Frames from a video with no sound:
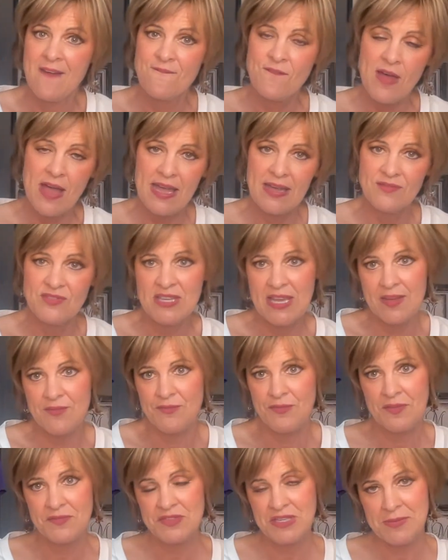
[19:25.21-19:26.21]
5,
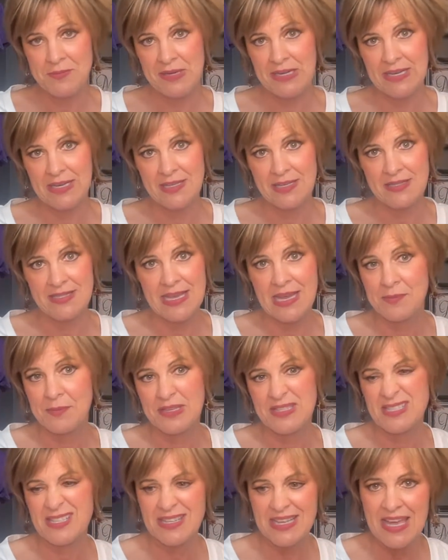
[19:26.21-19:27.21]
10, 15-minute
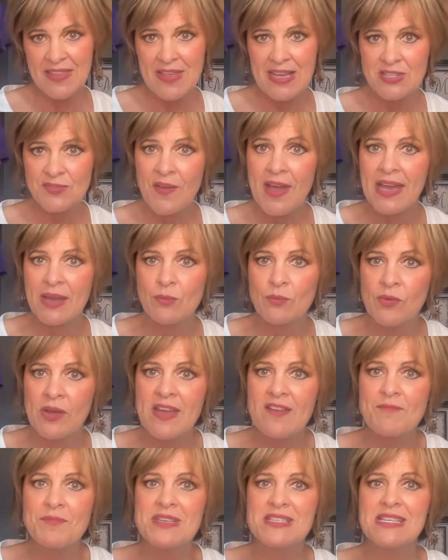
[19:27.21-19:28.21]
segments. And that's fine.
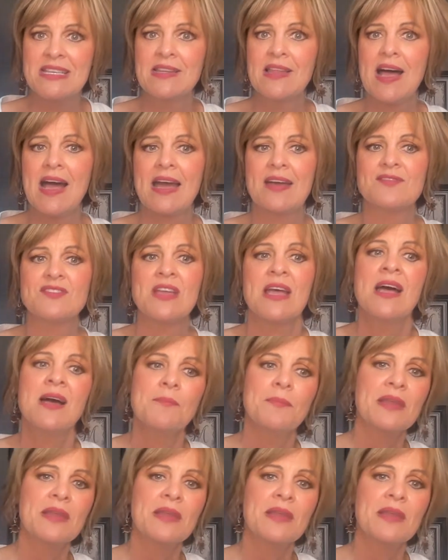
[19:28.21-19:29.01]
We have busy lives.